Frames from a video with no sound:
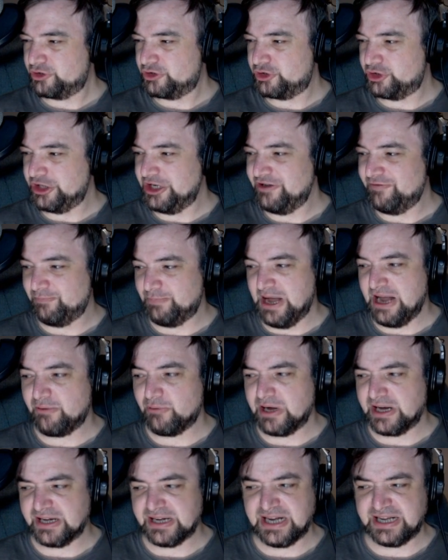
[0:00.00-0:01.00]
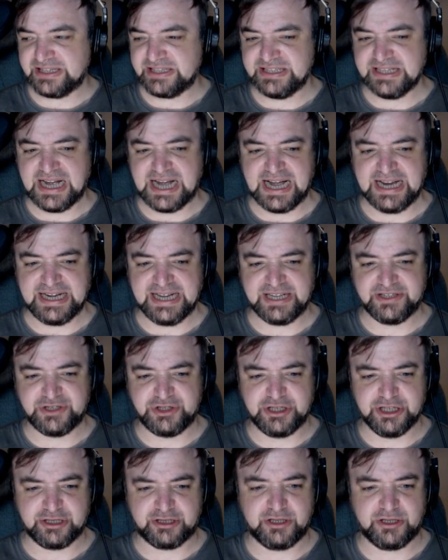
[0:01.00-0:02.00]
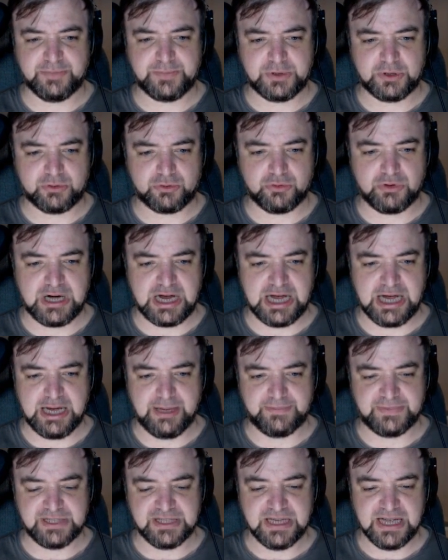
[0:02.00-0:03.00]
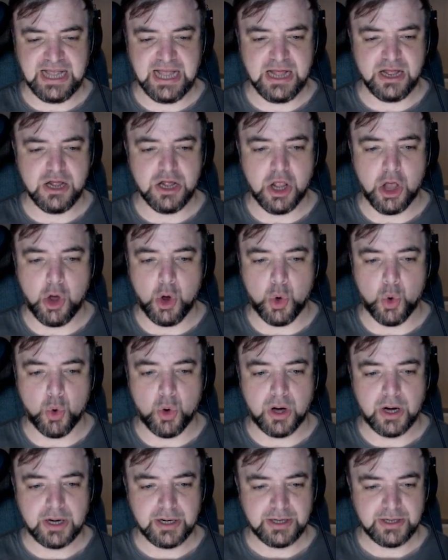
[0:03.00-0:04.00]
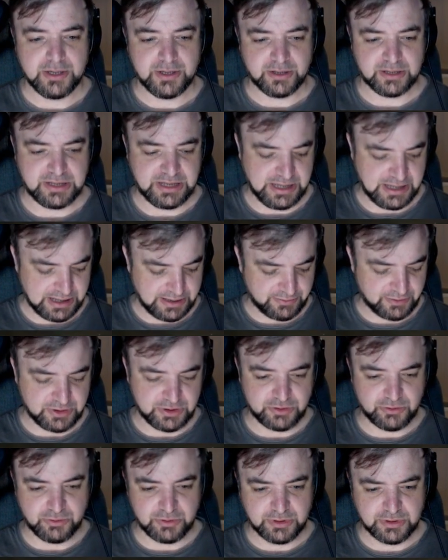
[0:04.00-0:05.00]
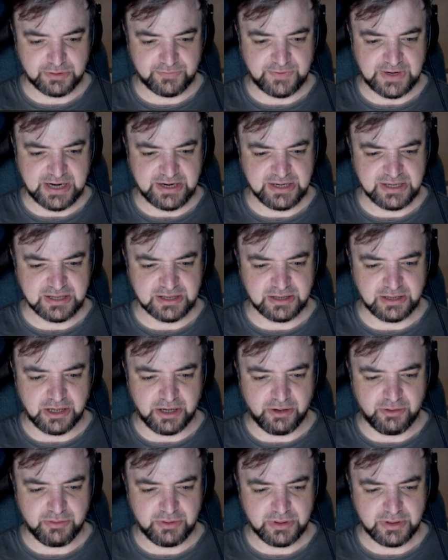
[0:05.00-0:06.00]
Chief Bangwing 99 has just subscribed. Hello. Okay, I'm going to do it very slow.